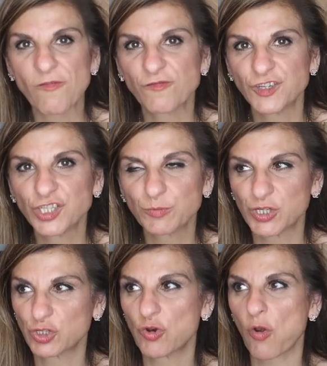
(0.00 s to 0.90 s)
finish my
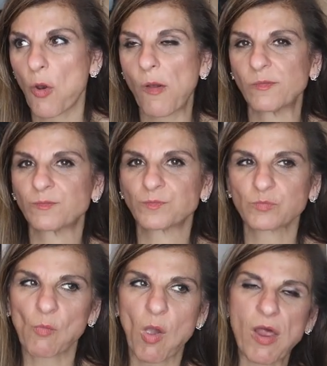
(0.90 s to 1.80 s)
chocolate
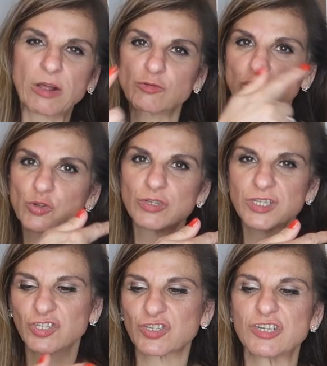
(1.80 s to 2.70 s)
and I'll churn
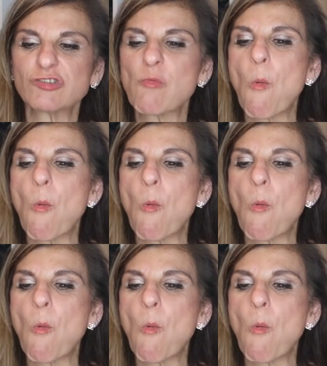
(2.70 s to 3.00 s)
this out